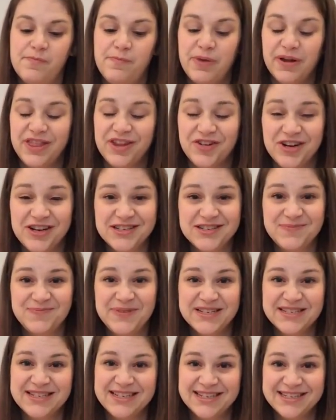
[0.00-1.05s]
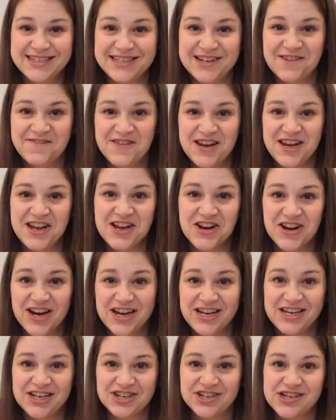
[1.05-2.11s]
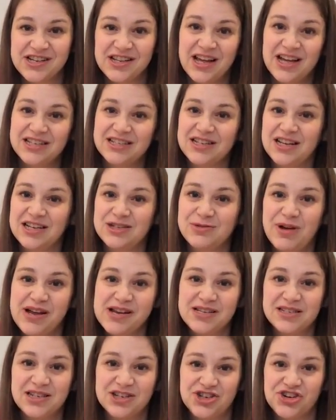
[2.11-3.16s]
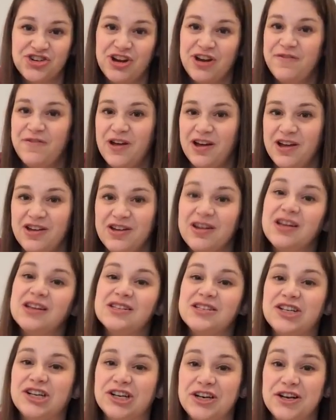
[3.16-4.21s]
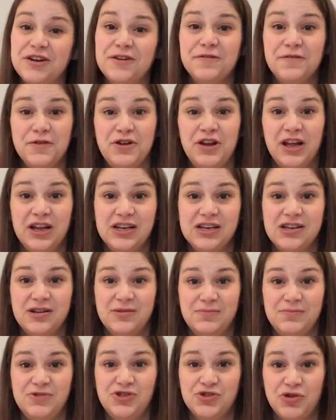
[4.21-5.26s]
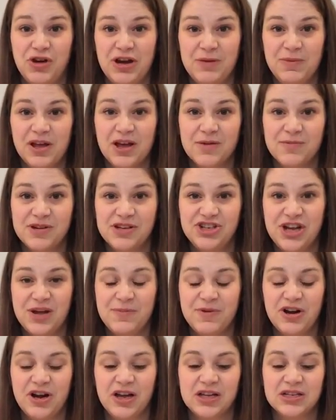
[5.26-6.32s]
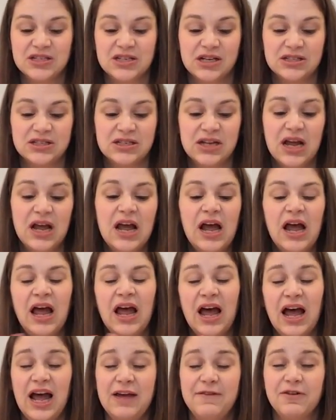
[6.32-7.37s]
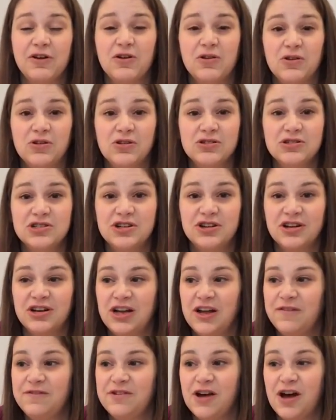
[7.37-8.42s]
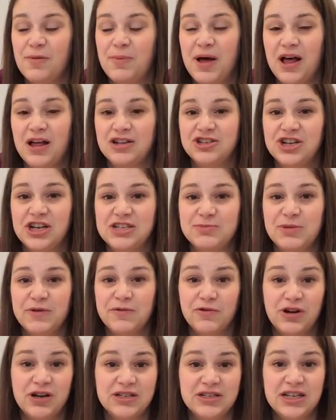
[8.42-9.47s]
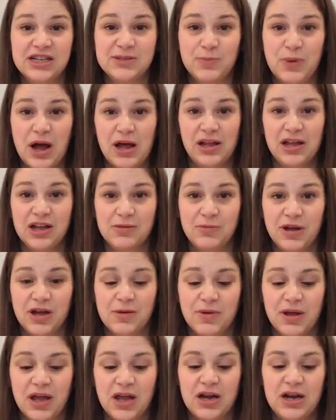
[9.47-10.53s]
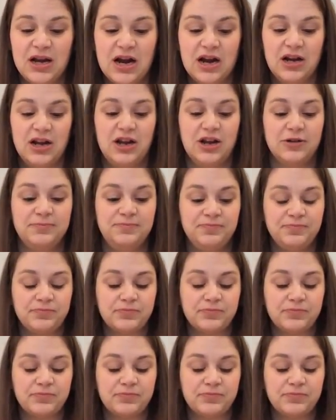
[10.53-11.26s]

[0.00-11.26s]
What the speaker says: But there is business stuff in here in addition to that, so that's why it's such a great value to get started if you'd like to join and become a Jamberry consultant. I have a cold, so you're going to have to apologize my voice. It's probably going to be coming in and out of here.